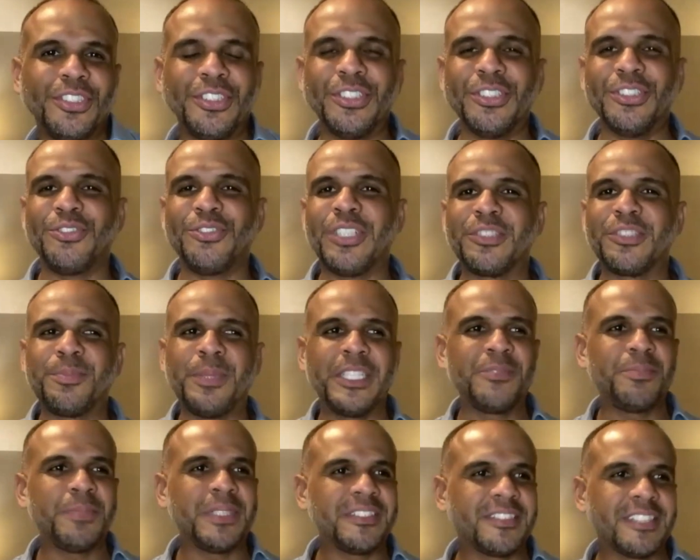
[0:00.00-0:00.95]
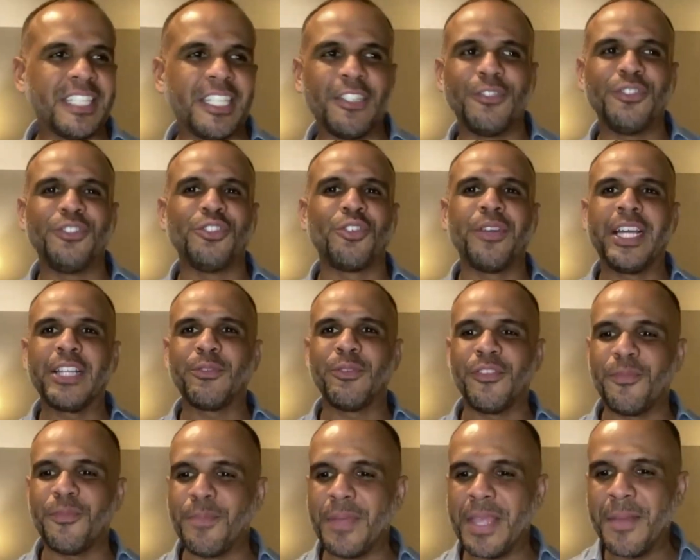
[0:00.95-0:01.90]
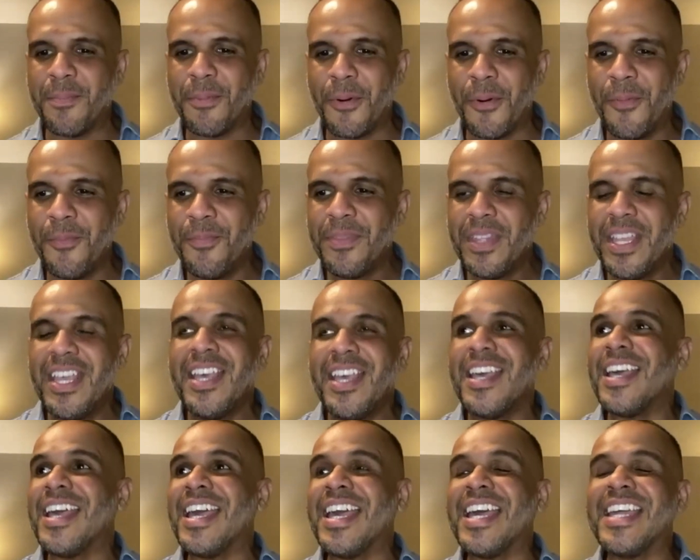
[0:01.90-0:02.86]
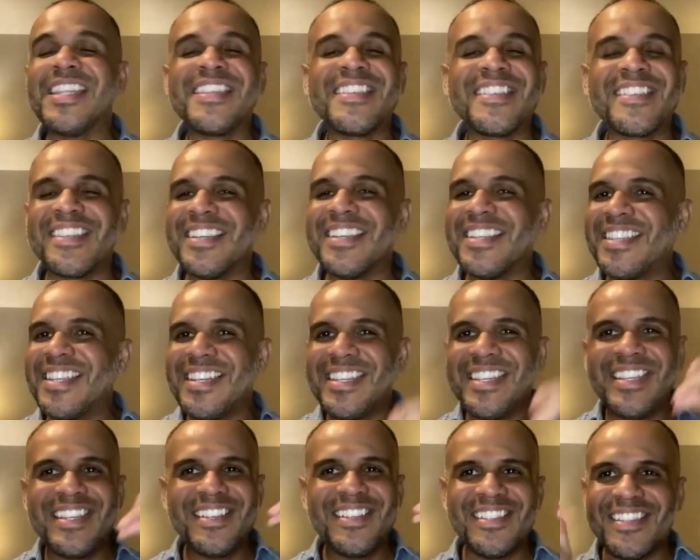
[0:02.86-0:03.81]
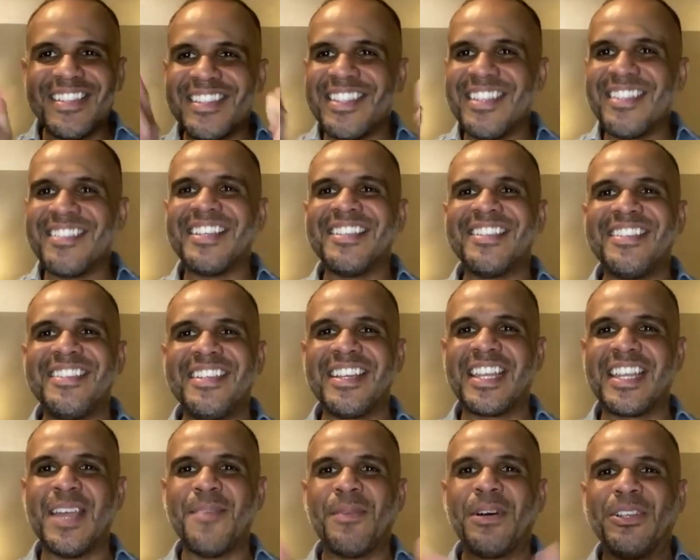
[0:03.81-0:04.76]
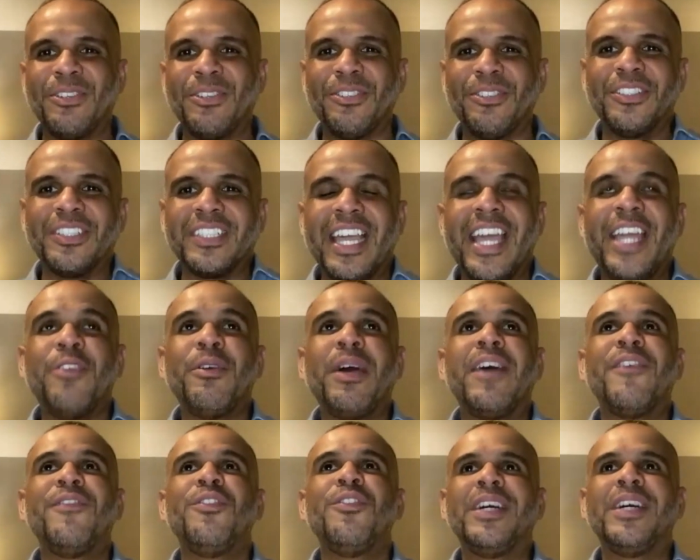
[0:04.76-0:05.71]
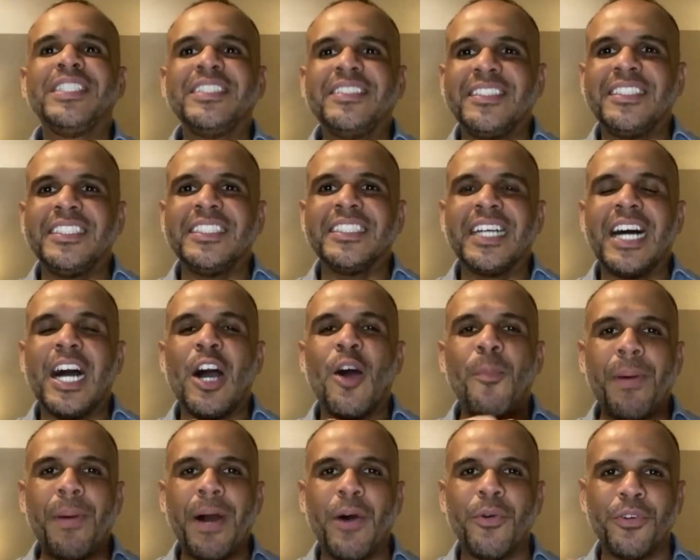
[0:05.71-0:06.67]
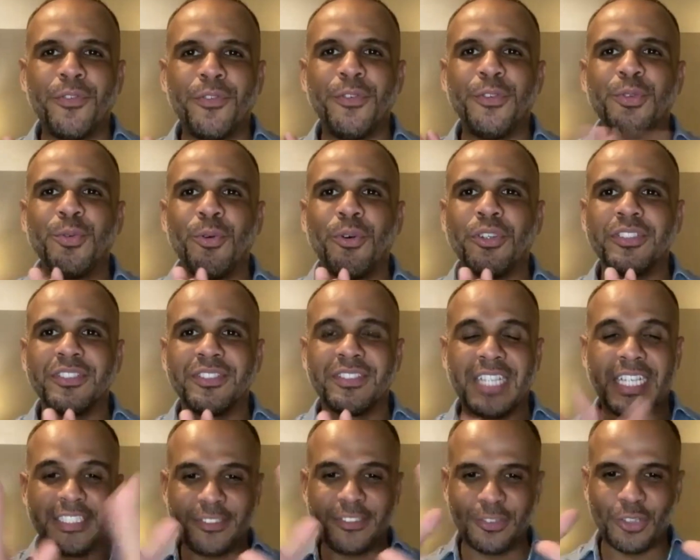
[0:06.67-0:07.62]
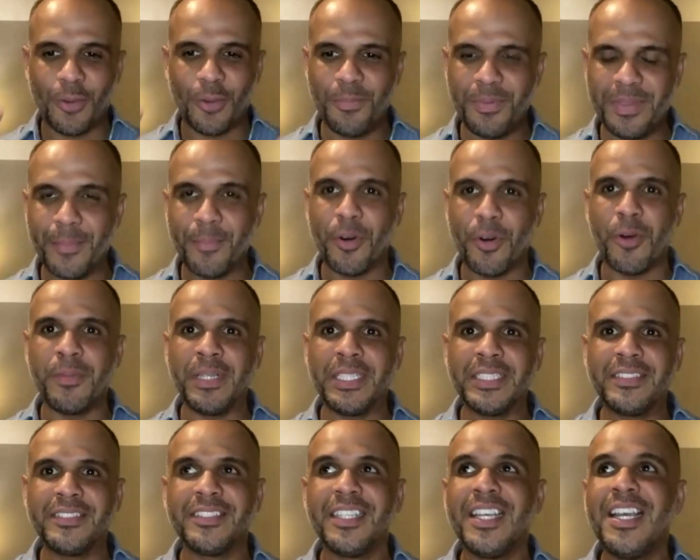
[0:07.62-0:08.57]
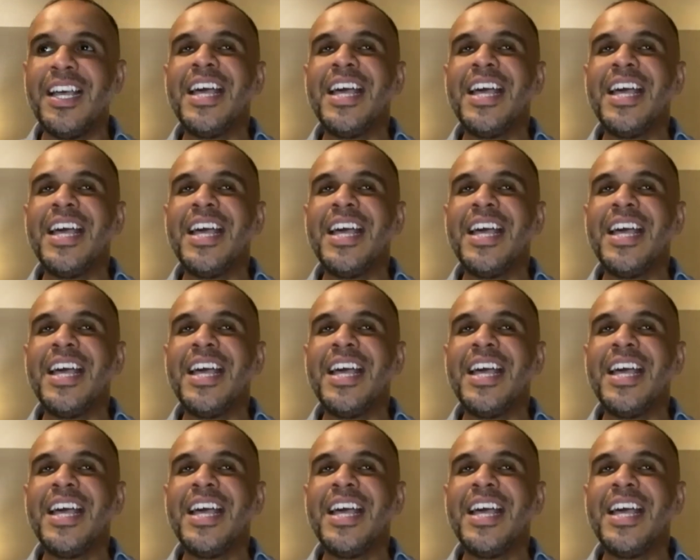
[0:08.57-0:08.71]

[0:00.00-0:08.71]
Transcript: you know, to express myself, to connect with people? And suddenly this idea came along, and you have no idea how powerful it was. I stopped in a moment